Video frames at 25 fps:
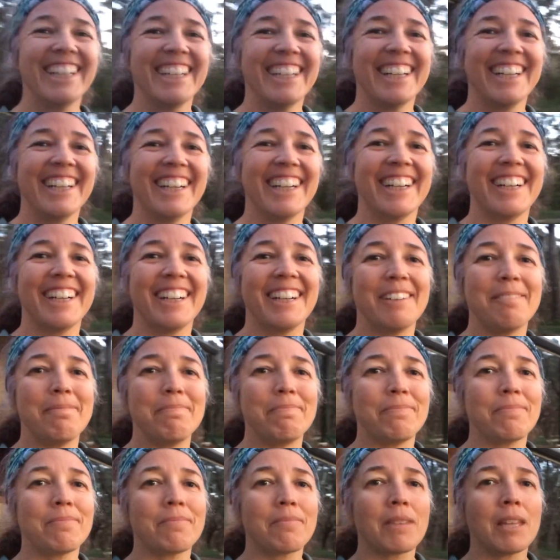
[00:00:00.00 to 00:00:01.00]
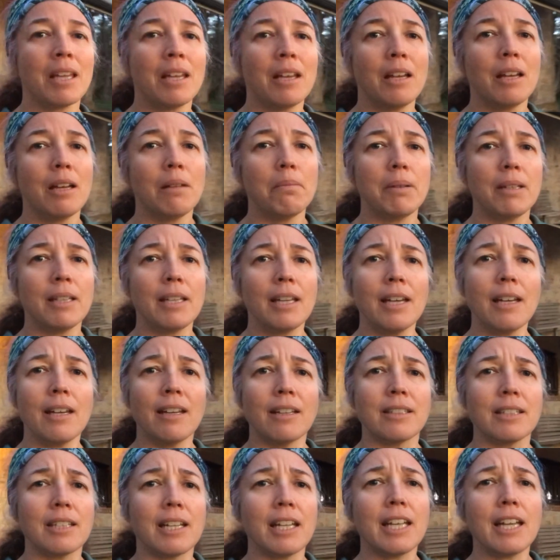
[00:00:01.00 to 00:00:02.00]
But yeah,
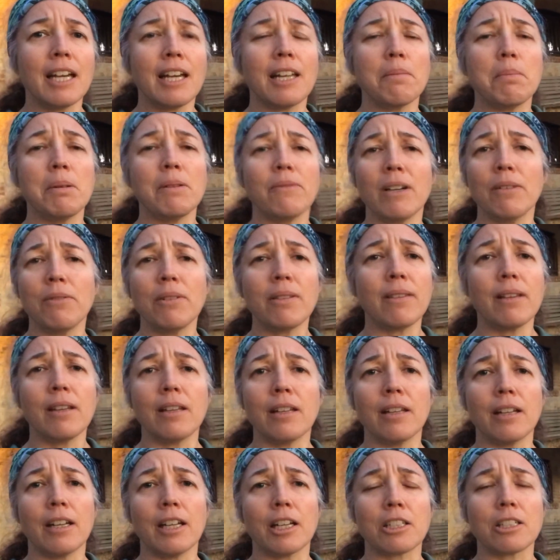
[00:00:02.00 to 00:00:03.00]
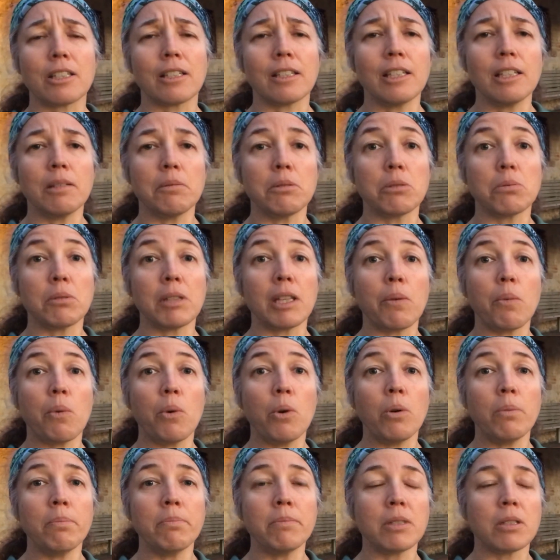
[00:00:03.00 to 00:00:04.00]
today had a bit of everything in it actually. It was really
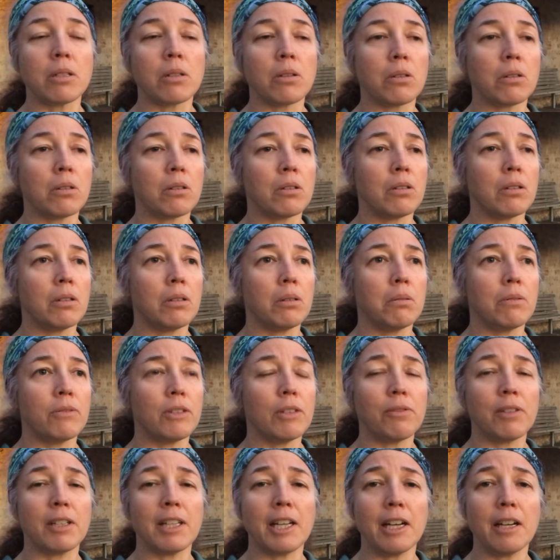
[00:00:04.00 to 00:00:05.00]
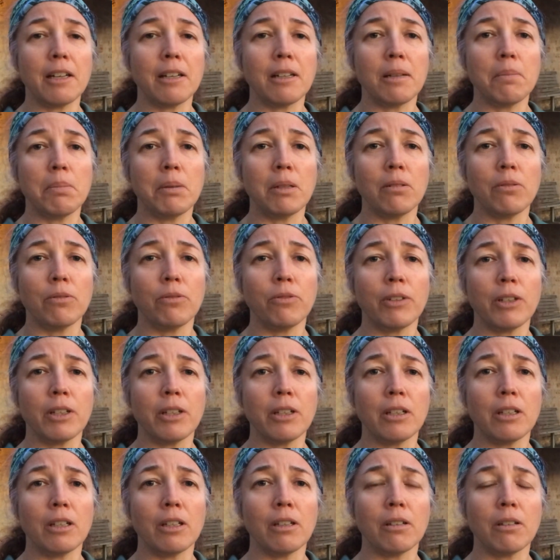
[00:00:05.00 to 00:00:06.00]
warm, so we've definitely had a bit of
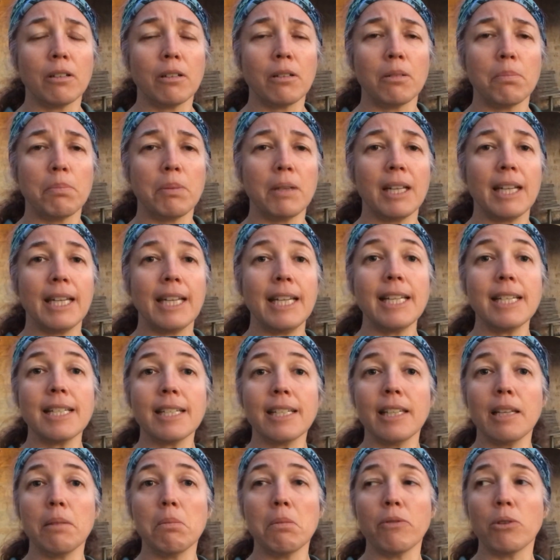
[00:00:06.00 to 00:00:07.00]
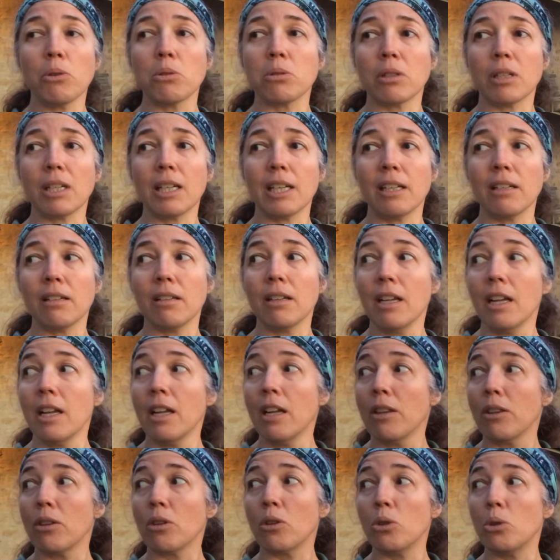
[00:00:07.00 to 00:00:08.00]
heat, and then we've also had
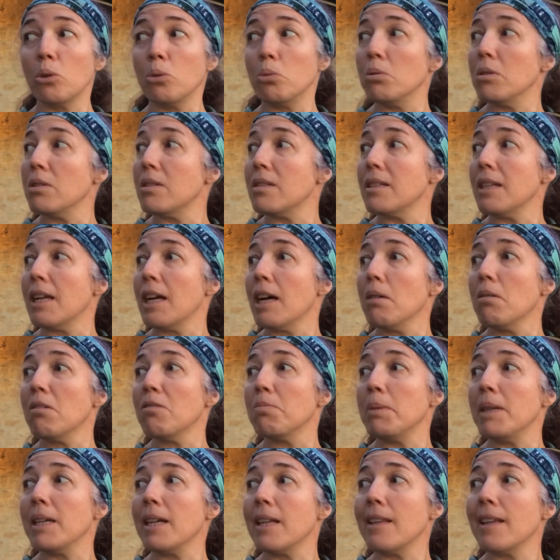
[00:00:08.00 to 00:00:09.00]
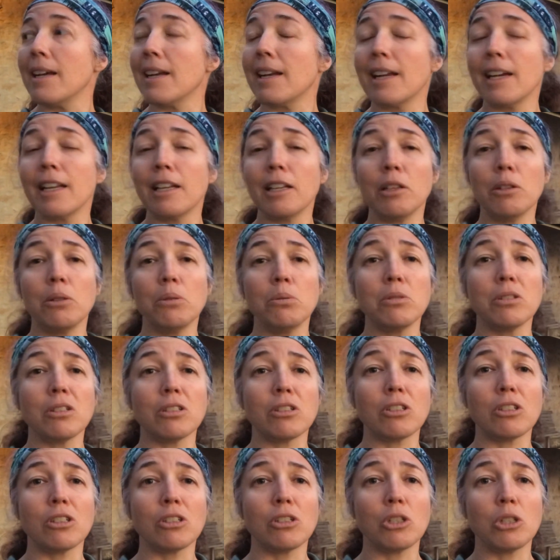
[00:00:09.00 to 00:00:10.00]
the coolness now of being in the Adelaide Hills.
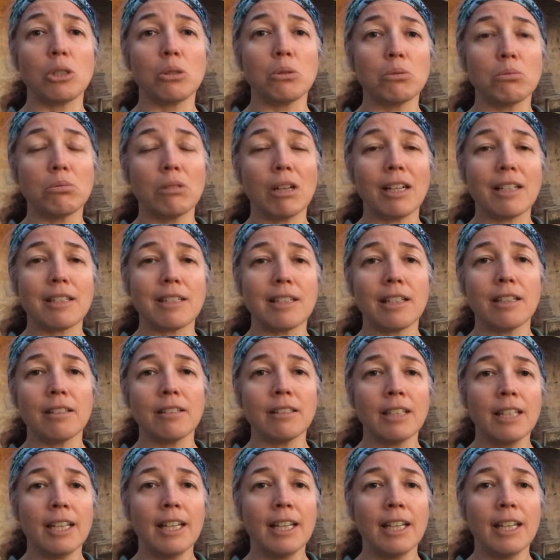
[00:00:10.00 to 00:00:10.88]
It's just chilled right down.